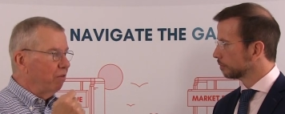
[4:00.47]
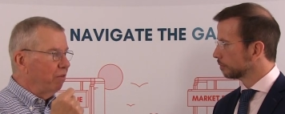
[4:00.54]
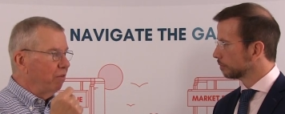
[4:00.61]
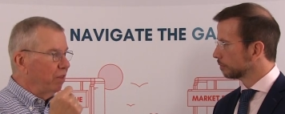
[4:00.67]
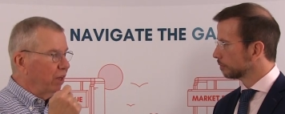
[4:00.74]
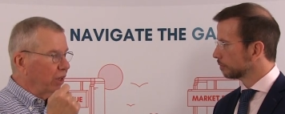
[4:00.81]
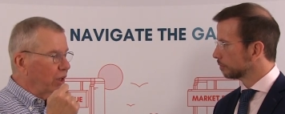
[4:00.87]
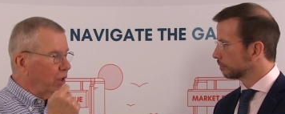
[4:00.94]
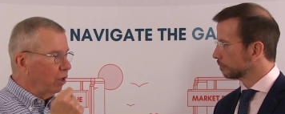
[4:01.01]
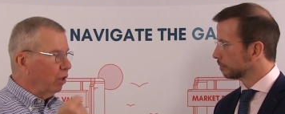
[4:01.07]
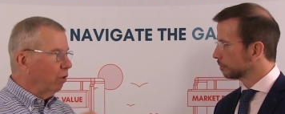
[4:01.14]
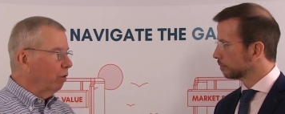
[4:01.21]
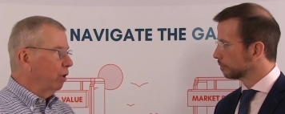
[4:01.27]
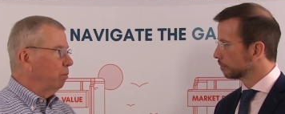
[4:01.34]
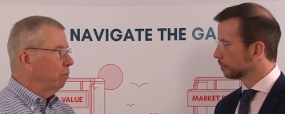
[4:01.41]
Speaker 1: of the
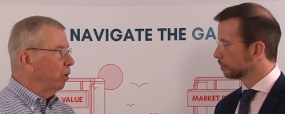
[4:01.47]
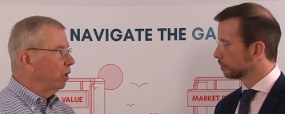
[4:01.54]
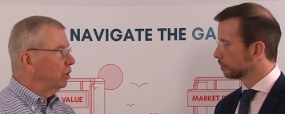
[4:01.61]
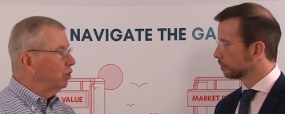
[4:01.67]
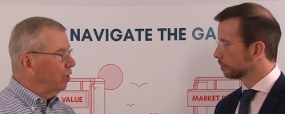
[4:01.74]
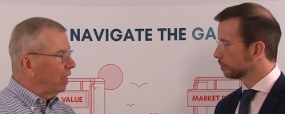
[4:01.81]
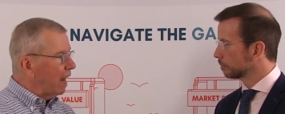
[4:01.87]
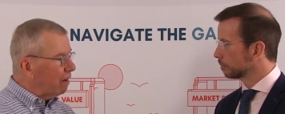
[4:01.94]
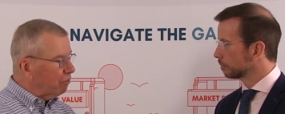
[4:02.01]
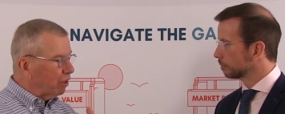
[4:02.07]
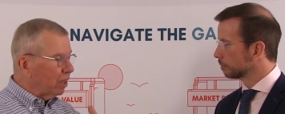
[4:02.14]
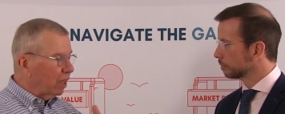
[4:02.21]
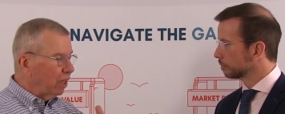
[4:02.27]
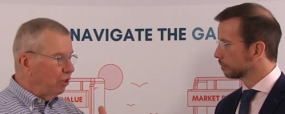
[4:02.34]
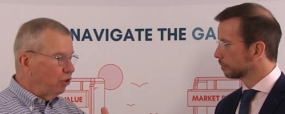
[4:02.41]
current market, so they have to
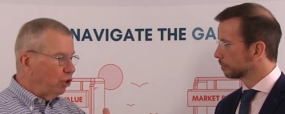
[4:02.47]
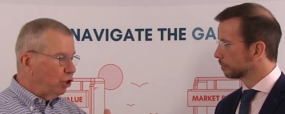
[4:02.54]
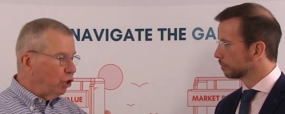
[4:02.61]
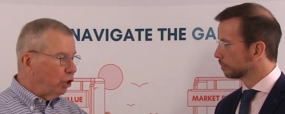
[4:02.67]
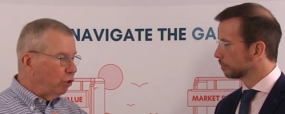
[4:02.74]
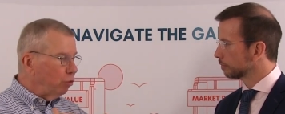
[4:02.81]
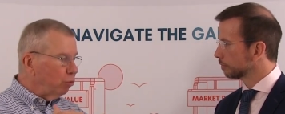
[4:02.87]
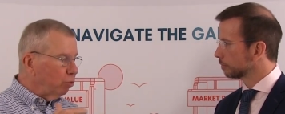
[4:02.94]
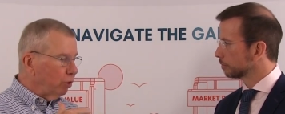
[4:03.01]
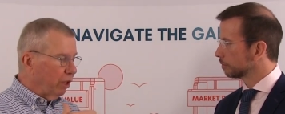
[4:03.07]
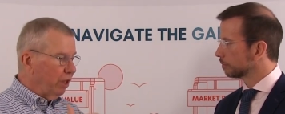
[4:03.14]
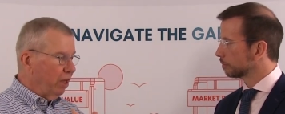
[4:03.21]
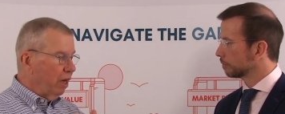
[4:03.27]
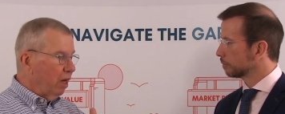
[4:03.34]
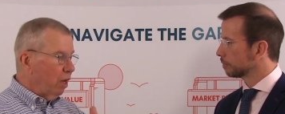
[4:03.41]

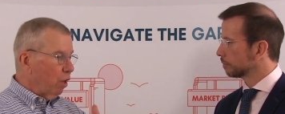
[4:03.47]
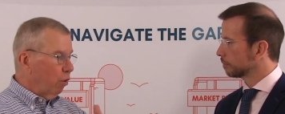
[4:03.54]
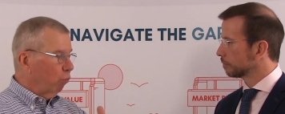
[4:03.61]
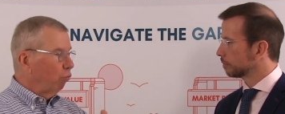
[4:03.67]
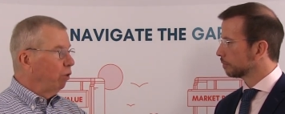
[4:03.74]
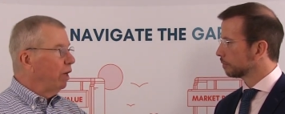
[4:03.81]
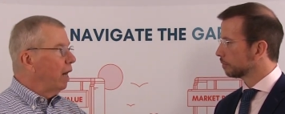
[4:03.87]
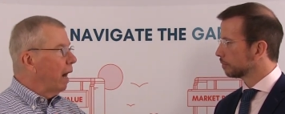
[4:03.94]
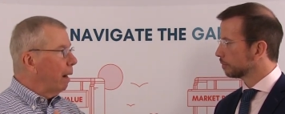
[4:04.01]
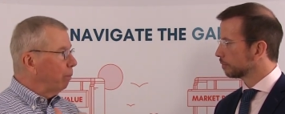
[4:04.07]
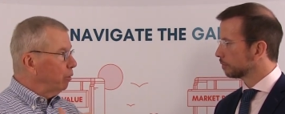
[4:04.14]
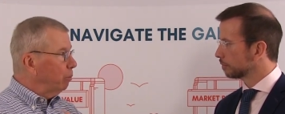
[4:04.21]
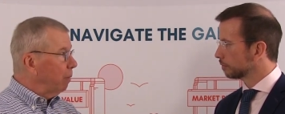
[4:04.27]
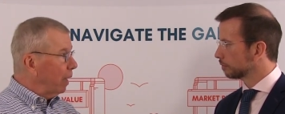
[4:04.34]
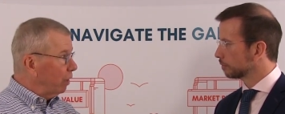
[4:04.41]
continually
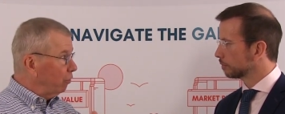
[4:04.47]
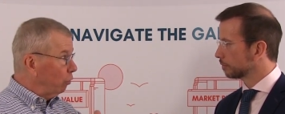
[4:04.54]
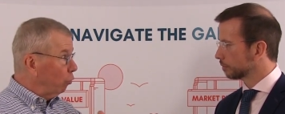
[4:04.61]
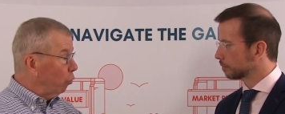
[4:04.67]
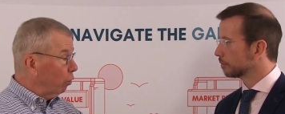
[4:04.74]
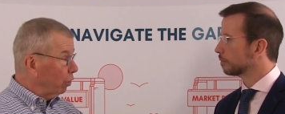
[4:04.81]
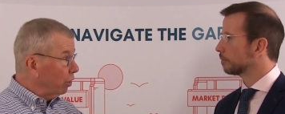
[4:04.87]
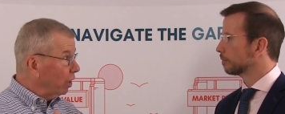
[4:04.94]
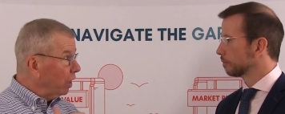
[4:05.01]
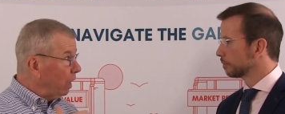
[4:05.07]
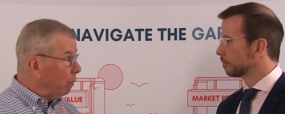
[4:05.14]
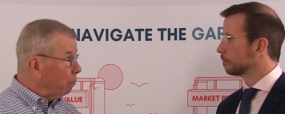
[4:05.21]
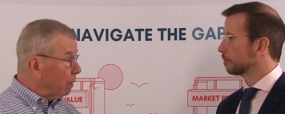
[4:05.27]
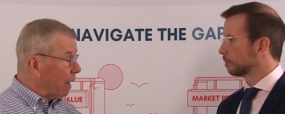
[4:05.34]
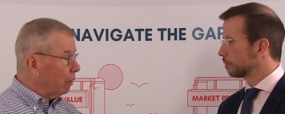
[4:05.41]
re-optimize in order to
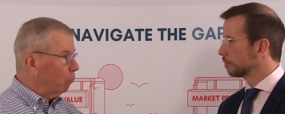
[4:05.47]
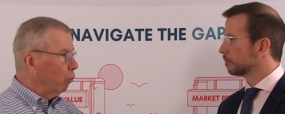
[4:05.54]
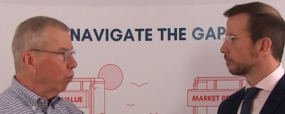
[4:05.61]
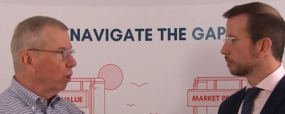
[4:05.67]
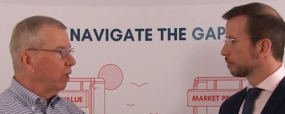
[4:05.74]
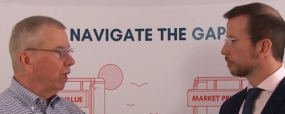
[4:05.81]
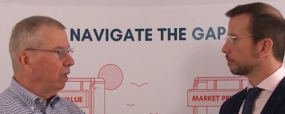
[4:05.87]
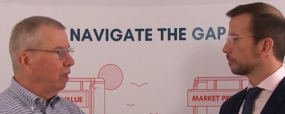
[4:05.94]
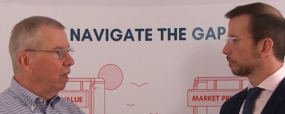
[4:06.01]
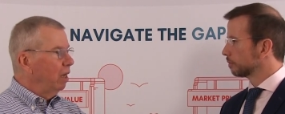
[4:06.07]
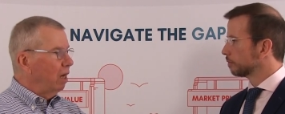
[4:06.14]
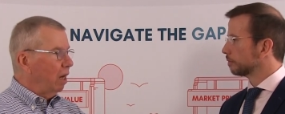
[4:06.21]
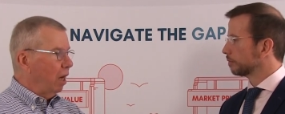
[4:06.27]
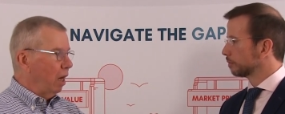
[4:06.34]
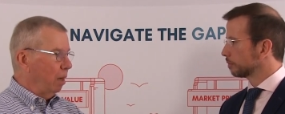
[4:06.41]
keep that working,
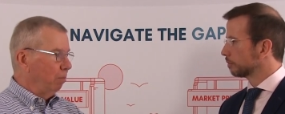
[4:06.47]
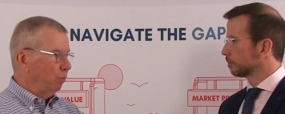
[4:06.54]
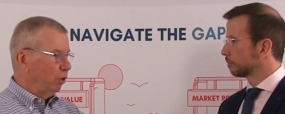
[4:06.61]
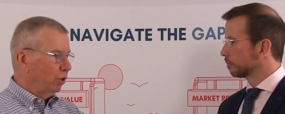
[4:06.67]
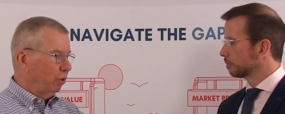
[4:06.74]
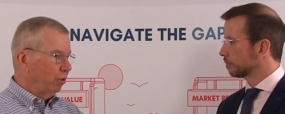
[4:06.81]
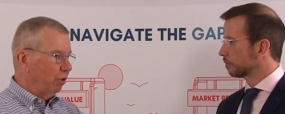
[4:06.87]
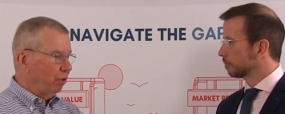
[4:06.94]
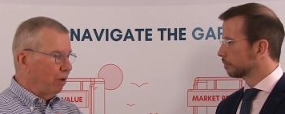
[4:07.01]
so